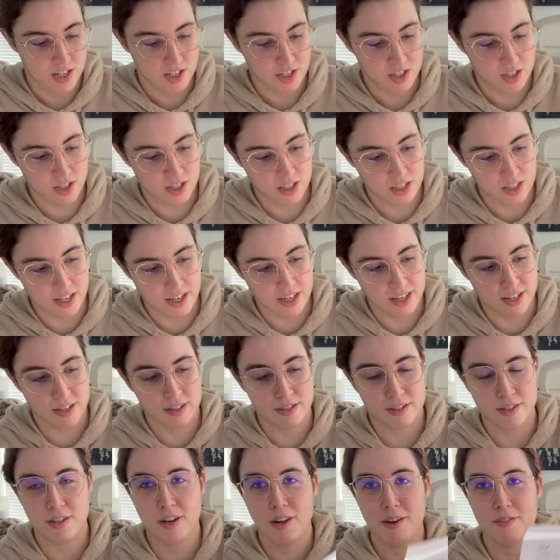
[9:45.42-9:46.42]
just like
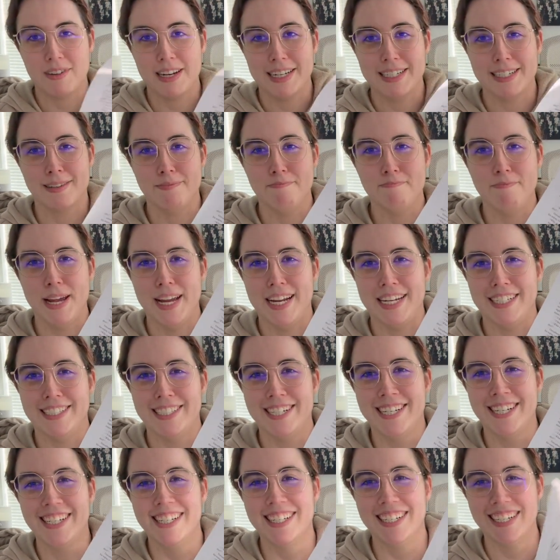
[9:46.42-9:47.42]
a random
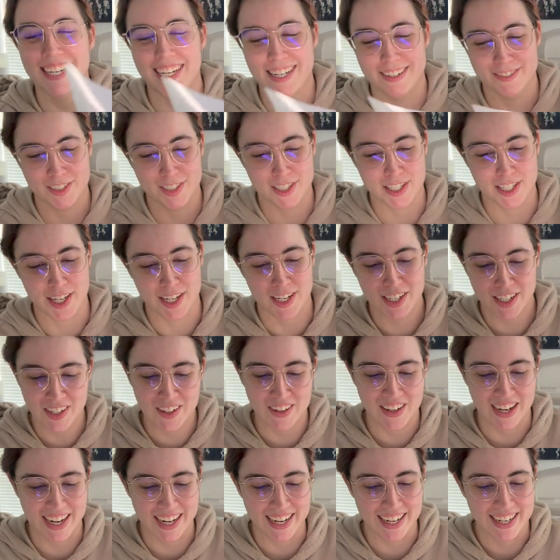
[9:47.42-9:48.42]
page. And I'm just like,
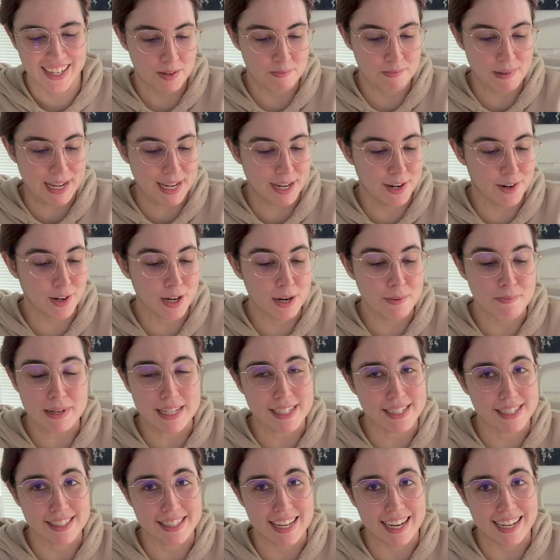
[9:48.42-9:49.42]
okay, my grip
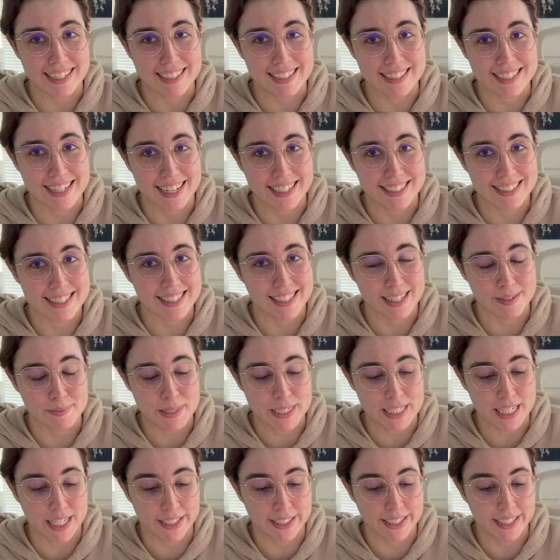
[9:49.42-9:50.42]
isn't that intense, let me
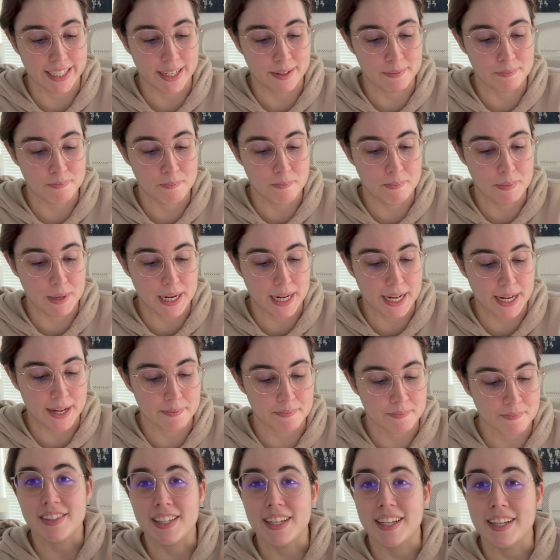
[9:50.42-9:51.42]
tell you. But
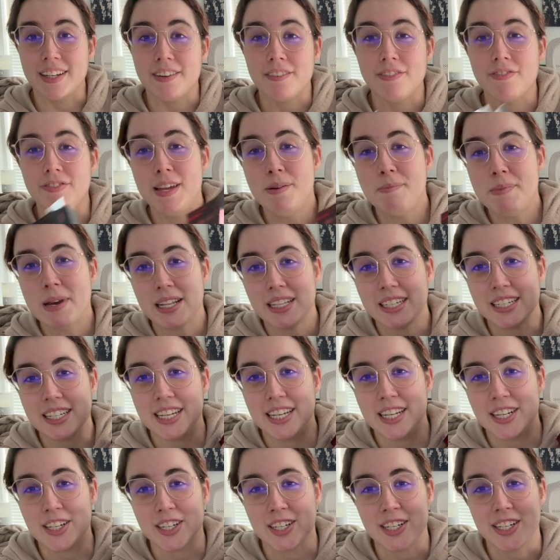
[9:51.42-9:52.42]
the female in
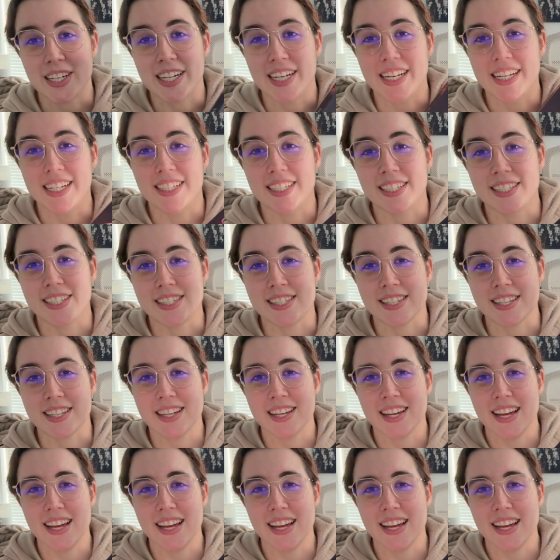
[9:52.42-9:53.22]
here is